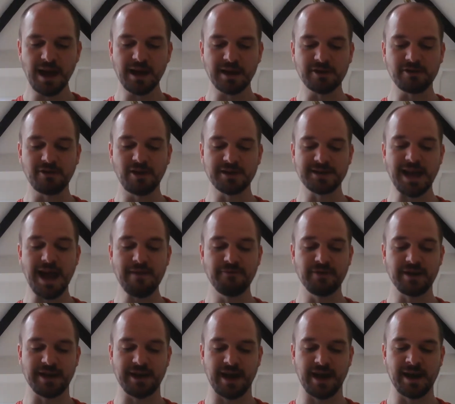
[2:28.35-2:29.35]
Across
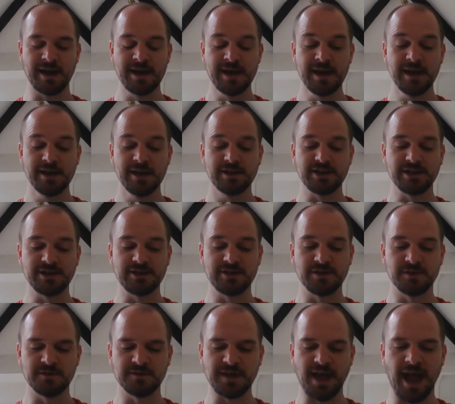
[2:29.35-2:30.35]
Africa, she
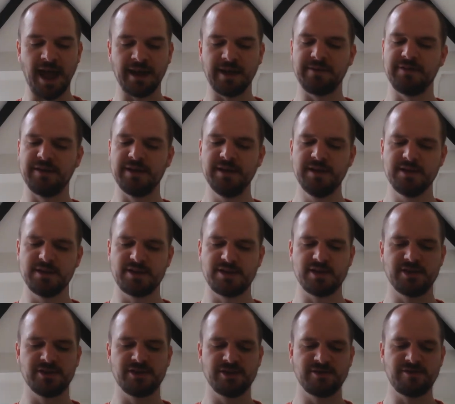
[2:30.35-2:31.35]
shoots
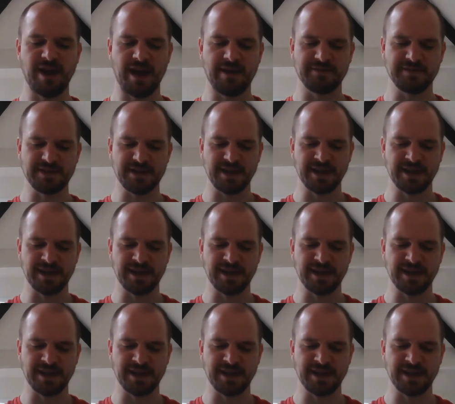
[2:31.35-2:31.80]
elephants, giraffes,